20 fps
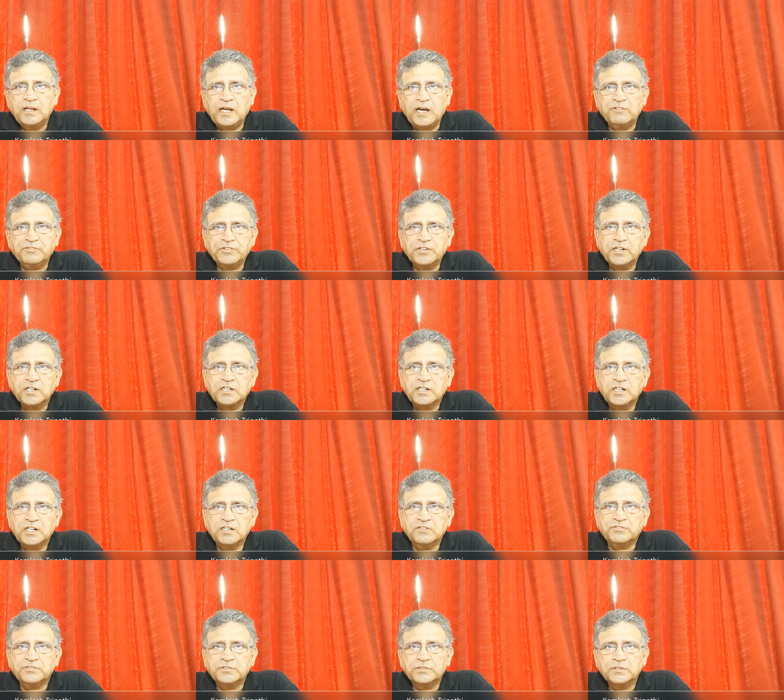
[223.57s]
Laffer
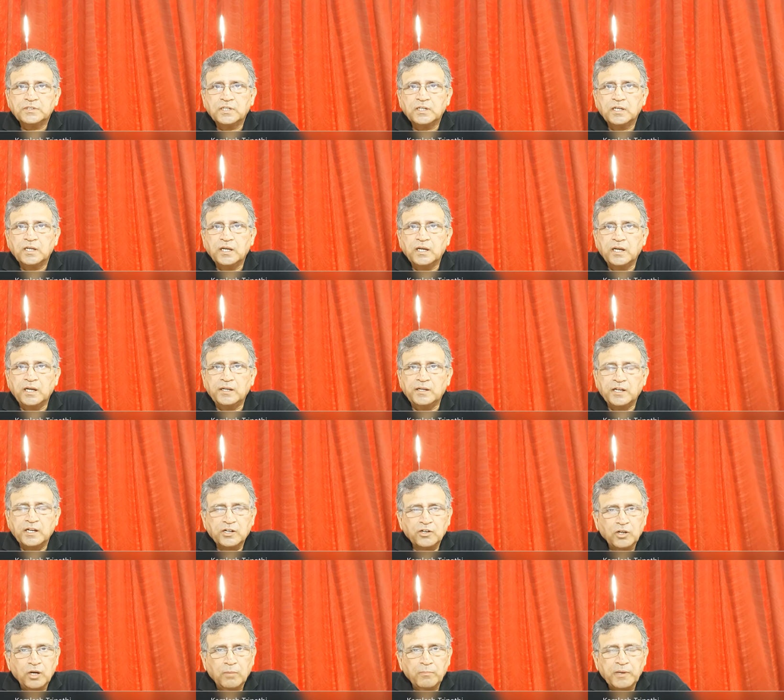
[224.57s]
curve in
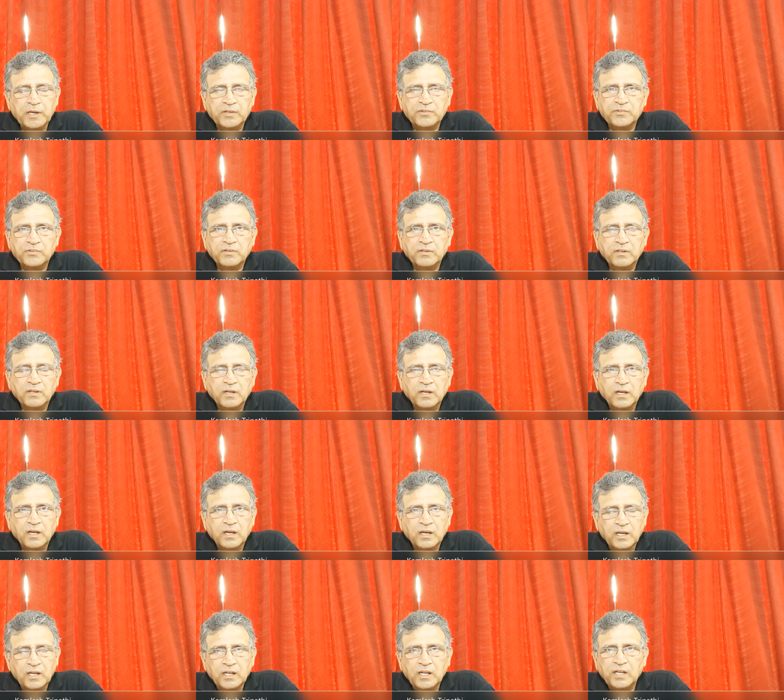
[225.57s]
economics
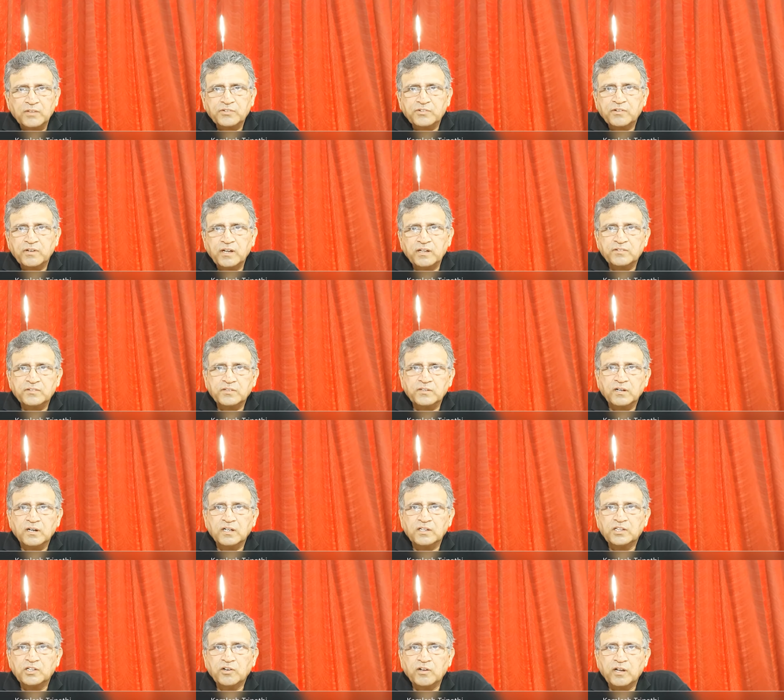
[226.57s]
illustrates
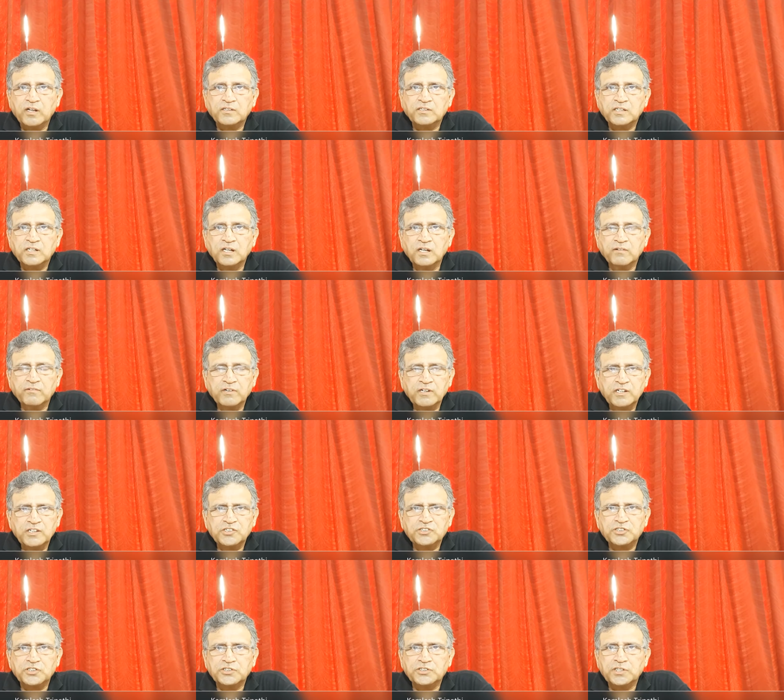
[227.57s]
a theoretical
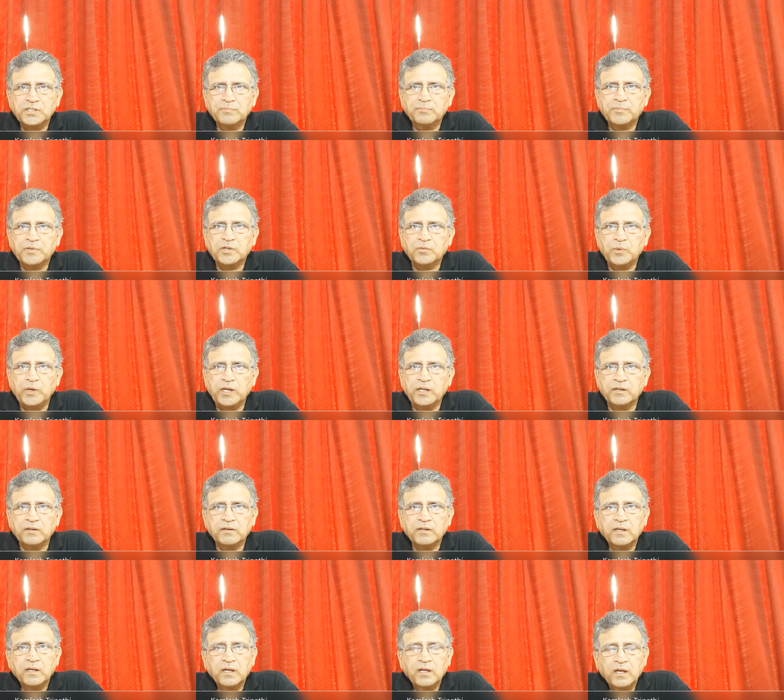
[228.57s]
relationship
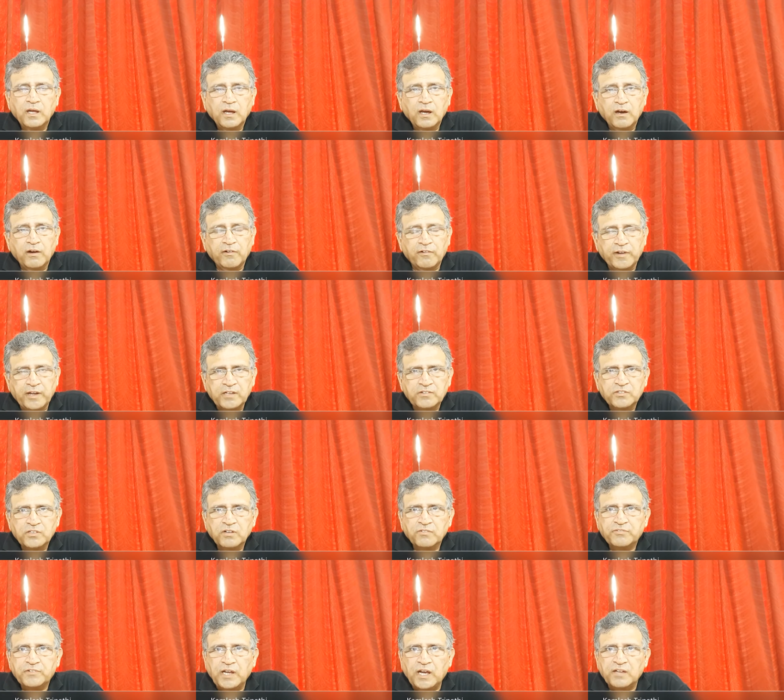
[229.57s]
between
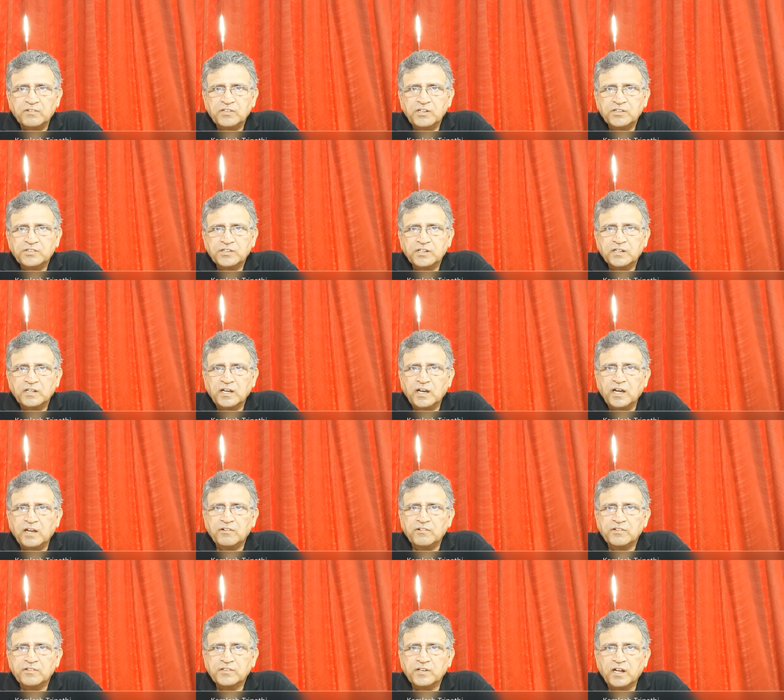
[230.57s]
rates of taxation
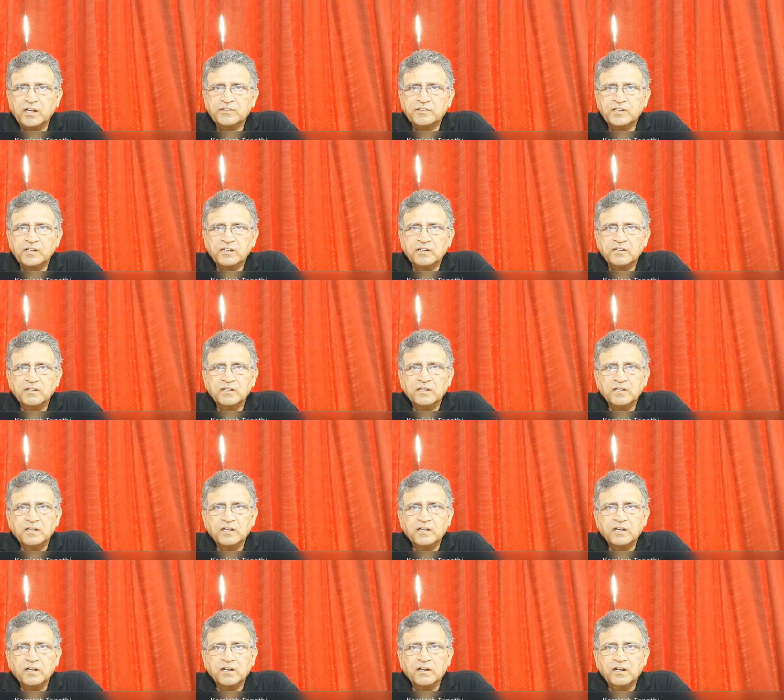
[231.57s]
and resulting
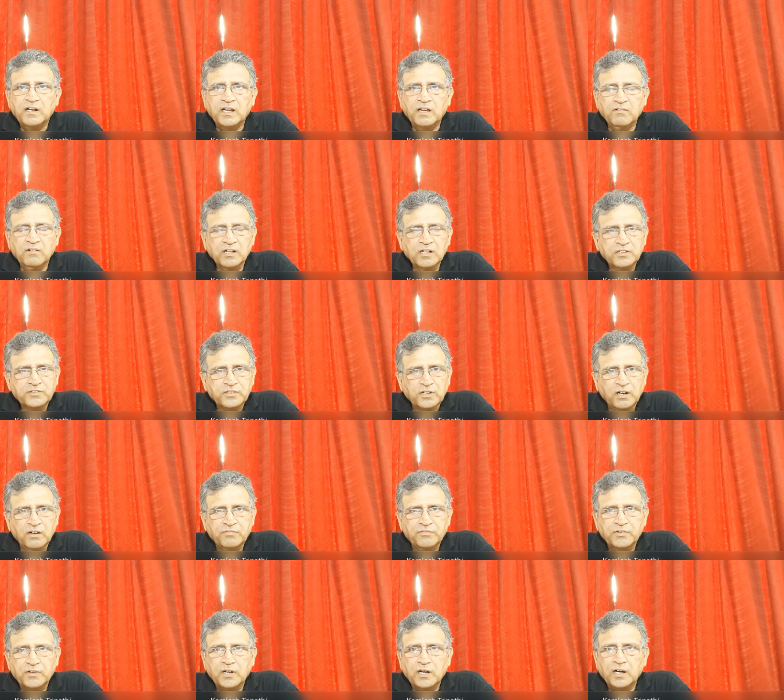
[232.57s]
levels
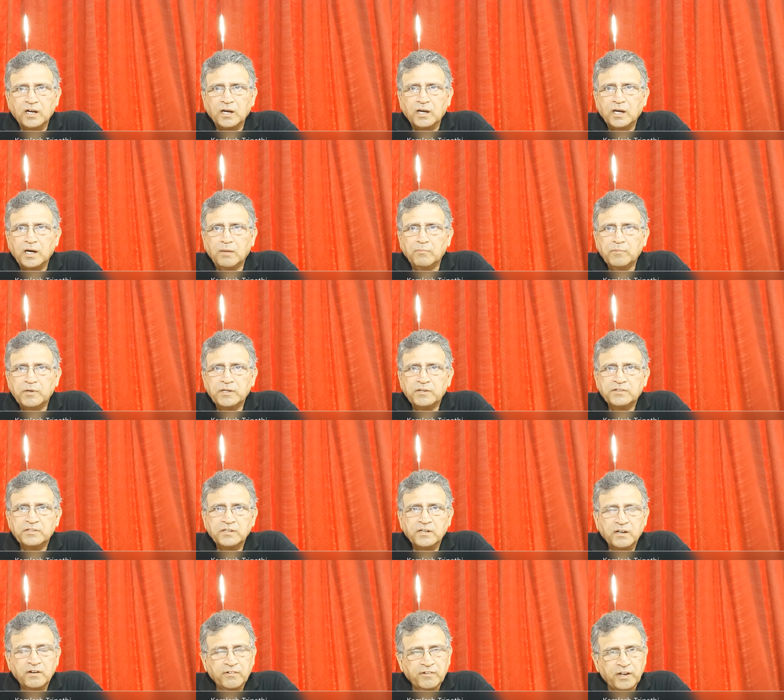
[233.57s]
of
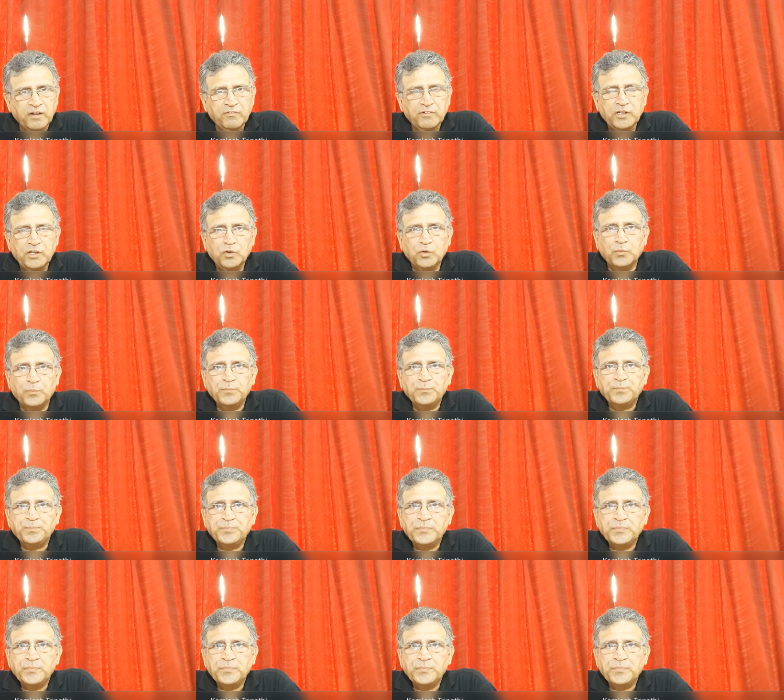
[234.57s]
government revenue.